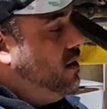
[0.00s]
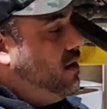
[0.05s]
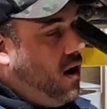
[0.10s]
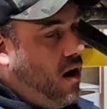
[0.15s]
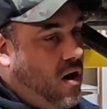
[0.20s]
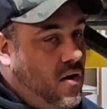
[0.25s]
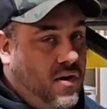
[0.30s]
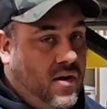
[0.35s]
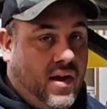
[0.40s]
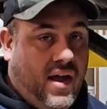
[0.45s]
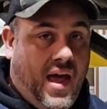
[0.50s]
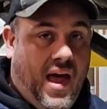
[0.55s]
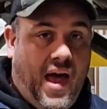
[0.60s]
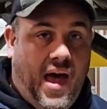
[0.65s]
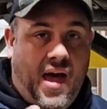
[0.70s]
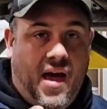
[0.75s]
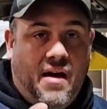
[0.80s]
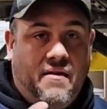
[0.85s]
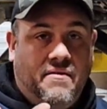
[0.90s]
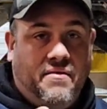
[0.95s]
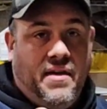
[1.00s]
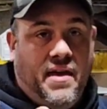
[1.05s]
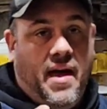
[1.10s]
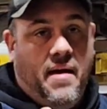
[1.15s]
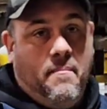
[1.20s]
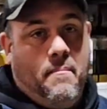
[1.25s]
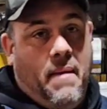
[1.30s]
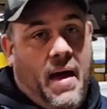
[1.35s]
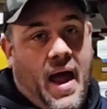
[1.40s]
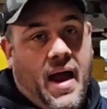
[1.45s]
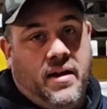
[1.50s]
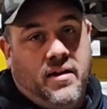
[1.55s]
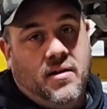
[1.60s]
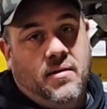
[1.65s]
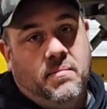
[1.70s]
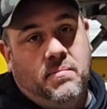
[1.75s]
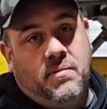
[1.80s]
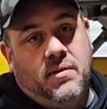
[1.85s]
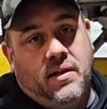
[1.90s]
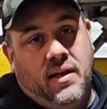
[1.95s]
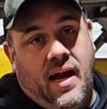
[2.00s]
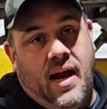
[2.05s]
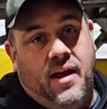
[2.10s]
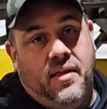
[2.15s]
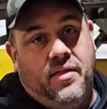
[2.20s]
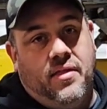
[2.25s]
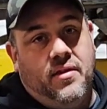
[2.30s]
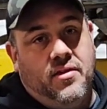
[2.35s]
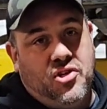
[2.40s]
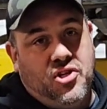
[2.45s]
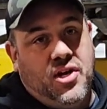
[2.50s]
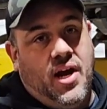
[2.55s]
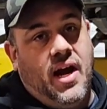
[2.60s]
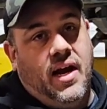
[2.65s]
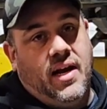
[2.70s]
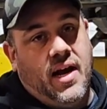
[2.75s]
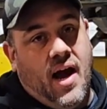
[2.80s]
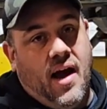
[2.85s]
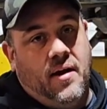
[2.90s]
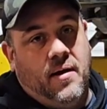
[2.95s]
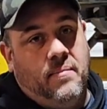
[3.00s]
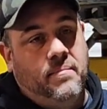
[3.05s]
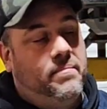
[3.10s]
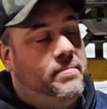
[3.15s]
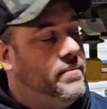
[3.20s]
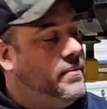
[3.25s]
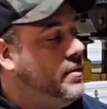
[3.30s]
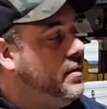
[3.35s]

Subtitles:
already have that Magnum length shank on them.